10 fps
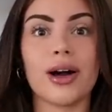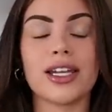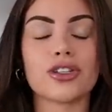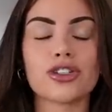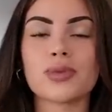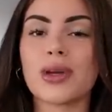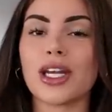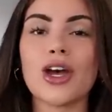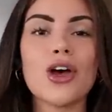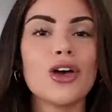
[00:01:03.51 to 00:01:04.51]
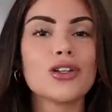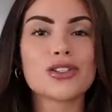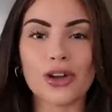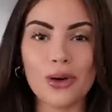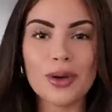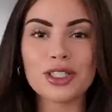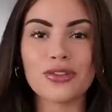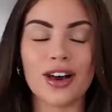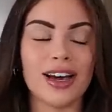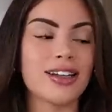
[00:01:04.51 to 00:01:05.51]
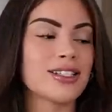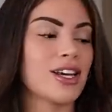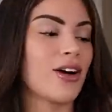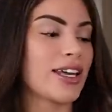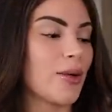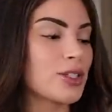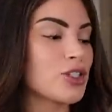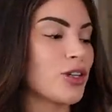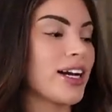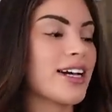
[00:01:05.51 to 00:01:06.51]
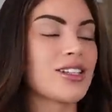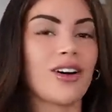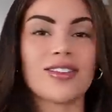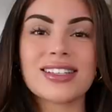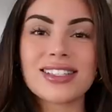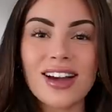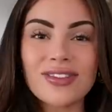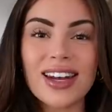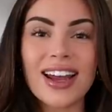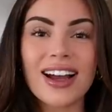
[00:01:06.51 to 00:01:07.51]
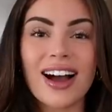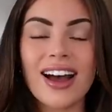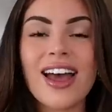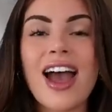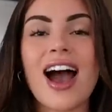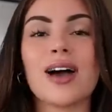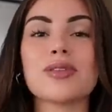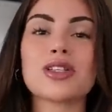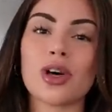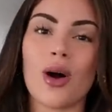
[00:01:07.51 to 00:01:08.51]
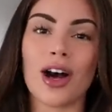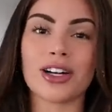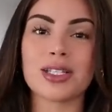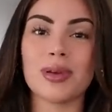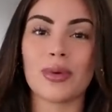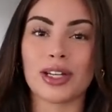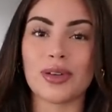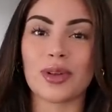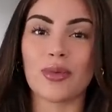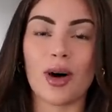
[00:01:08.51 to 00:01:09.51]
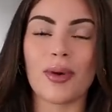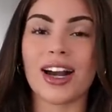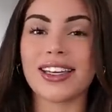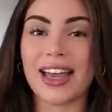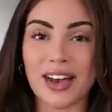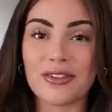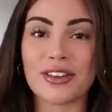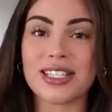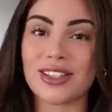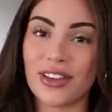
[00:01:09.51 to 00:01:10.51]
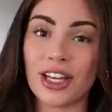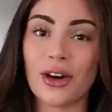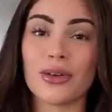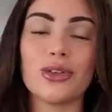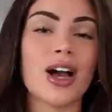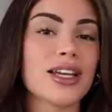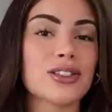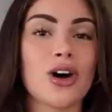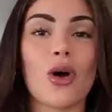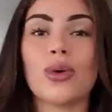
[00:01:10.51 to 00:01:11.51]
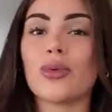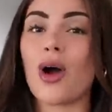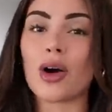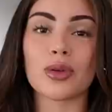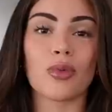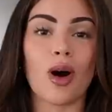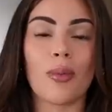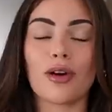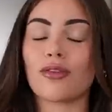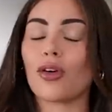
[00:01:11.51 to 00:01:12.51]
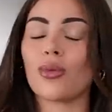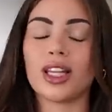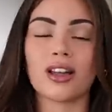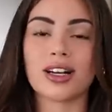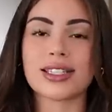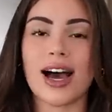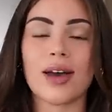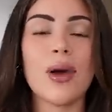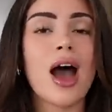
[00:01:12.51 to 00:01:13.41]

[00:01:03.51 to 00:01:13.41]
And it's just been so much fun. So I can't wait to show you guys all the stuff that I got. I'm just so honored to be working with Walmart again for this video. You guys know we rock with Walmart for a really long time.